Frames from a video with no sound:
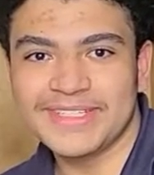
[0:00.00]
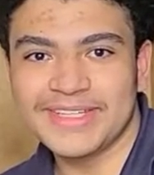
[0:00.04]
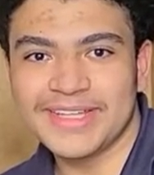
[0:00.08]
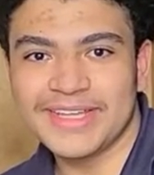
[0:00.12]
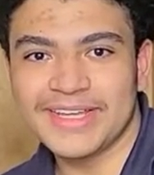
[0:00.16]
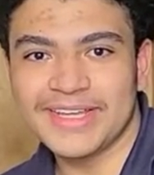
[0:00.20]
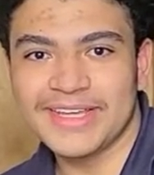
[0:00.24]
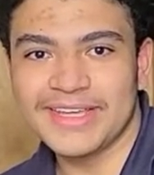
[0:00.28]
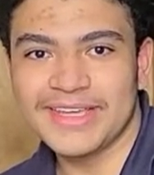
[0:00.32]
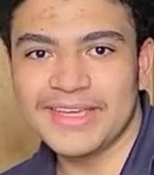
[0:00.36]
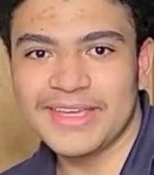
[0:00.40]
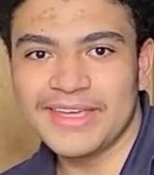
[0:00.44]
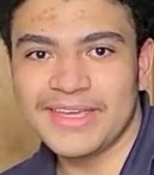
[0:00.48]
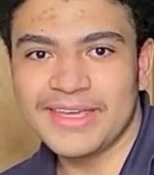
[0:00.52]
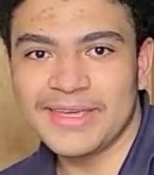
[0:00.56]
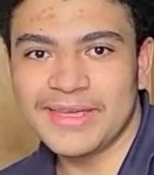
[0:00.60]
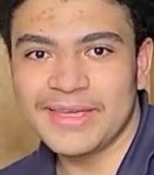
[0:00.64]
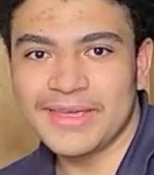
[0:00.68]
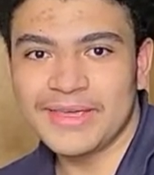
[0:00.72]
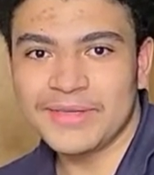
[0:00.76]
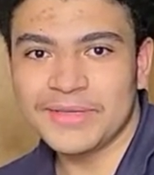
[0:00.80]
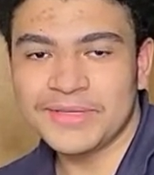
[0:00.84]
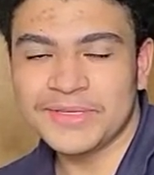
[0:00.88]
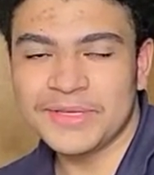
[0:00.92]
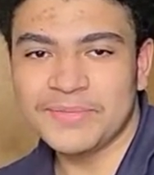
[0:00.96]
Like
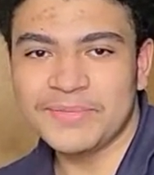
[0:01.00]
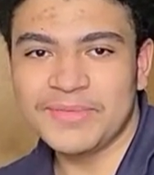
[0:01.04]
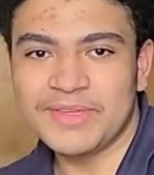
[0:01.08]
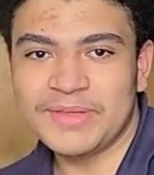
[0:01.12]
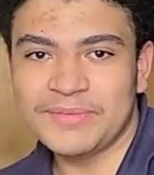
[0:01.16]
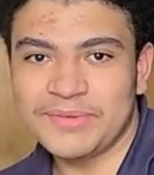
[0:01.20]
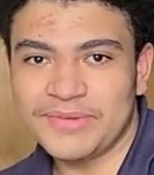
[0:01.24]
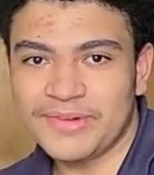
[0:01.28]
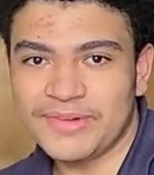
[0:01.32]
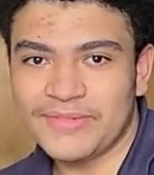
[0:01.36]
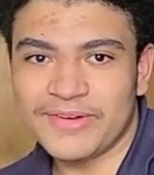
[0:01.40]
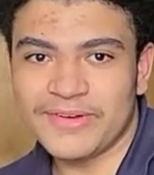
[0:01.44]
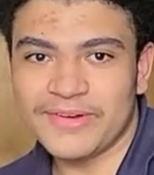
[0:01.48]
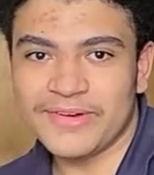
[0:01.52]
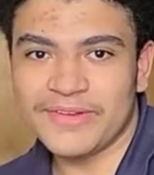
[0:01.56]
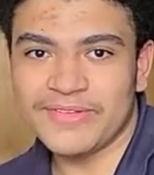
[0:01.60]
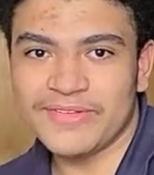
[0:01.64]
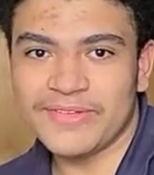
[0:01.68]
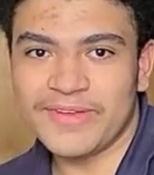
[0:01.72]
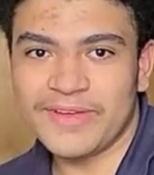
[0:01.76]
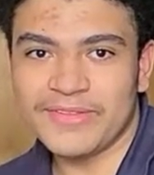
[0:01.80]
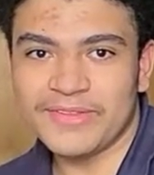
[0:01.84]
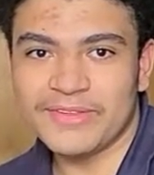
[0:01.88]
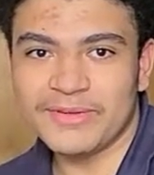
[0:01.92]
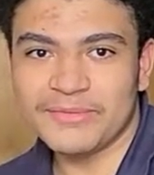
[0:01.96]
some people have already
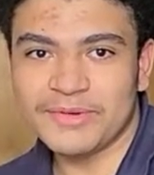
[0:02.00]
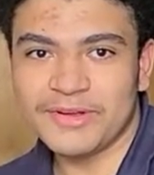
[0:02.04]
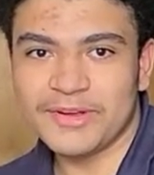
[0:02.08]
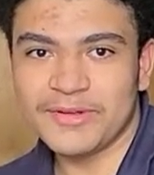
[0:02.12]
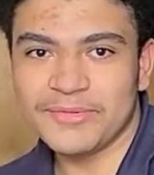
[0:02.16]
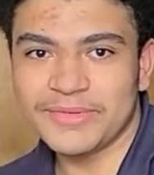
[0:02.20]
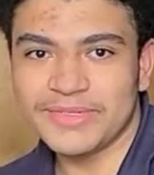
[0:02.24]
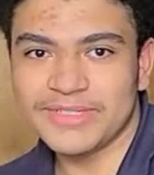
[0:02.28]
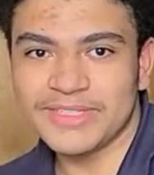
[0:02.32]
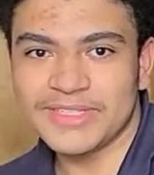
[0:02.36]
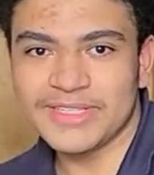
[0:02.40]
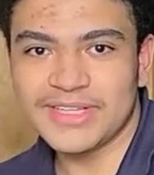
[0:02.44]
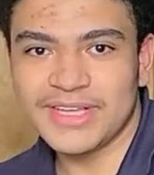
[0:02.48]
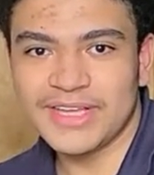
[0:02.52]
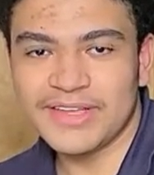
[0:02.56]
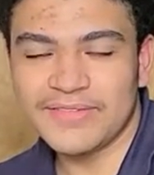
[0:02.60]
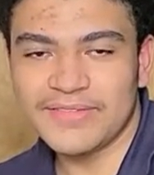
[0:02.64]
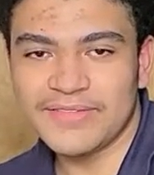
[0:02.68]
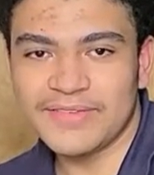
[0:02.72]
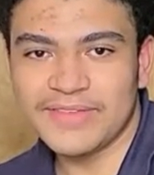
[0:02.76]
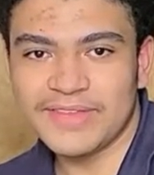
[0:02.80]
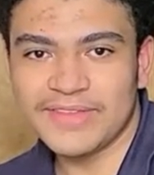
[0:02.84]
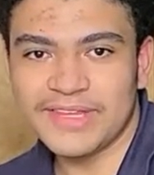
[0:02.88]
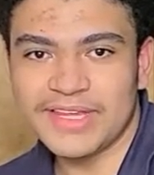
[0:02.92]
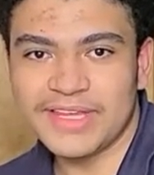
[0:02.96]
found their purpose in life
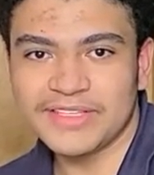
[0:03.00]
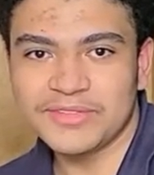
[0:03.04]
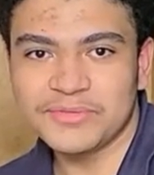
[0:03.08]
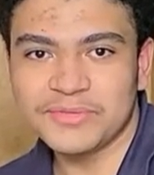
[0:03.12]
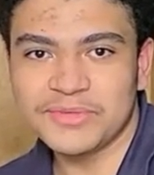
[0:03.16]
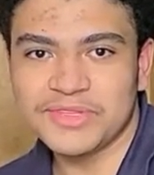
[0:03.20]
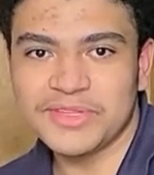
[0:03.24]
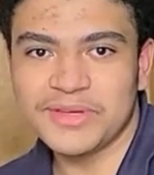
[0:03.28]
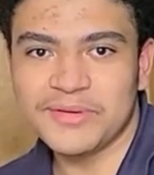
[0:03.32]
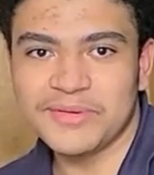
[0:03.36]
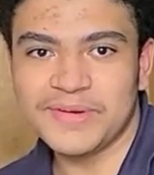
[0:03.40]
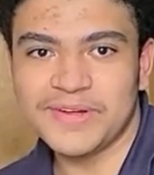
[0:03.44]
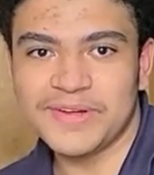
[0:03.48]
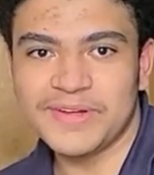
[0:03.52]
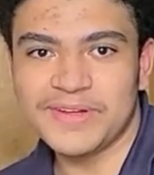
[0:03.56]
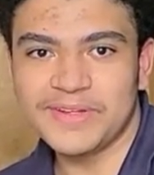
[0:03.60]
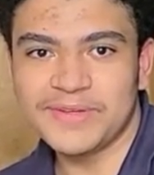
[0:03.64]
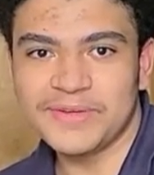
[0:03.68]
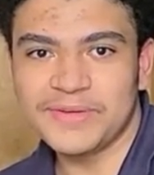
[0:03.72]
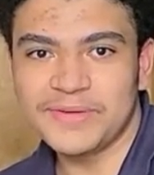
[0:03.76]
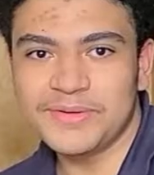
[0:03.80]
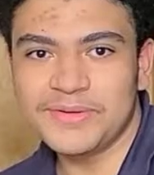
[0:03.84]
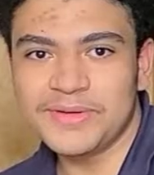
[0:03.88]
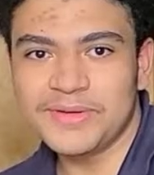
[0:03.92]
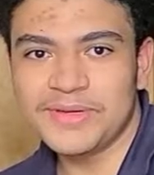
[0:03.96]
and that's what they want to
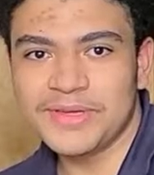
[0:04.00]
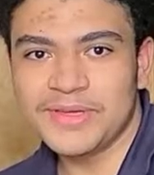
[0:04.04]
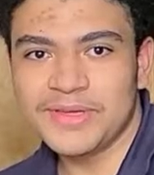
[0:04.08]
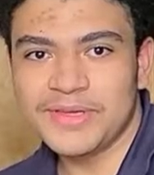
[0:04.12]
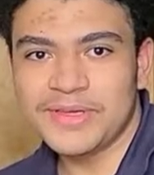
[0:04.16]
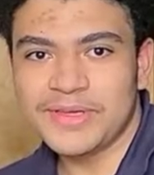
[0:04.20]
do.